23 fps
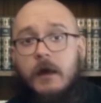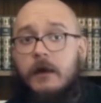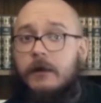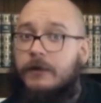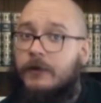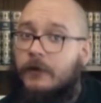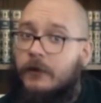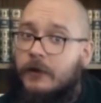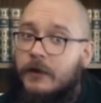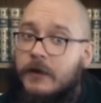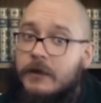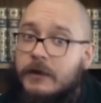
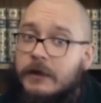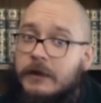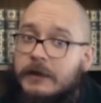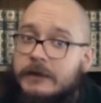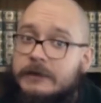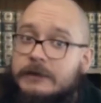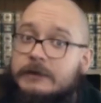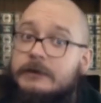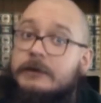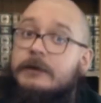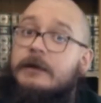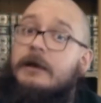Third on the
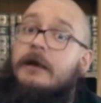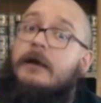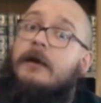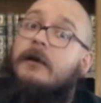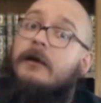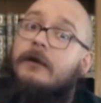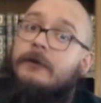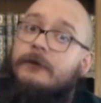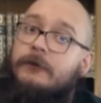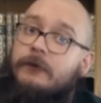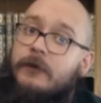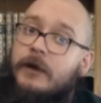list
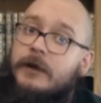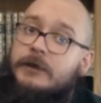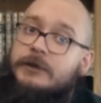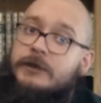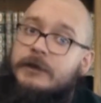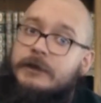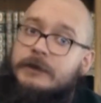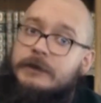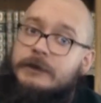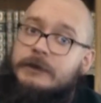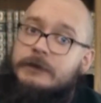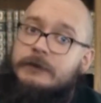are
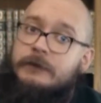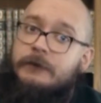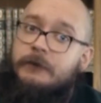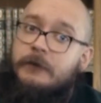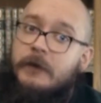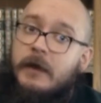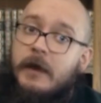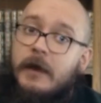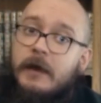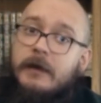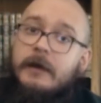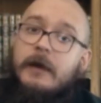frictions.
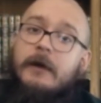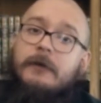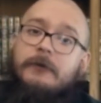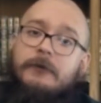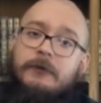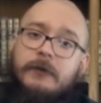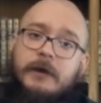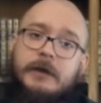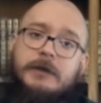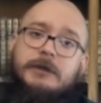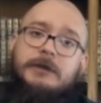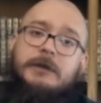Now,
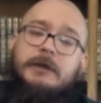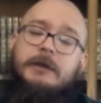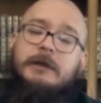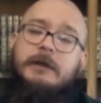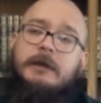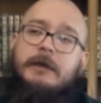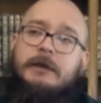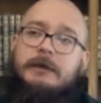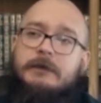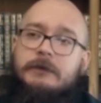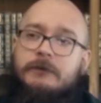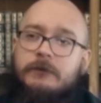friction
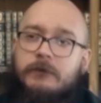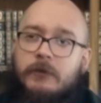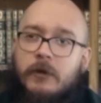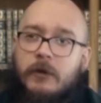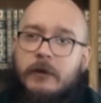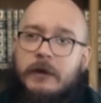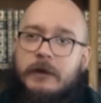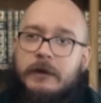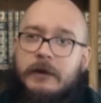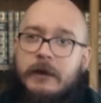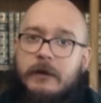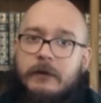is
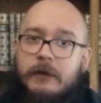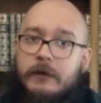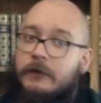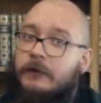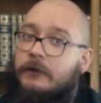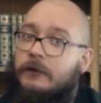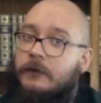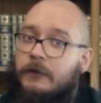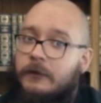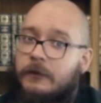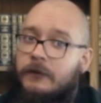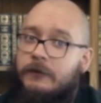broken down
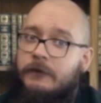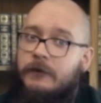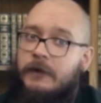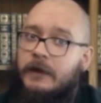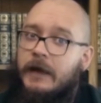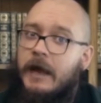into 2 different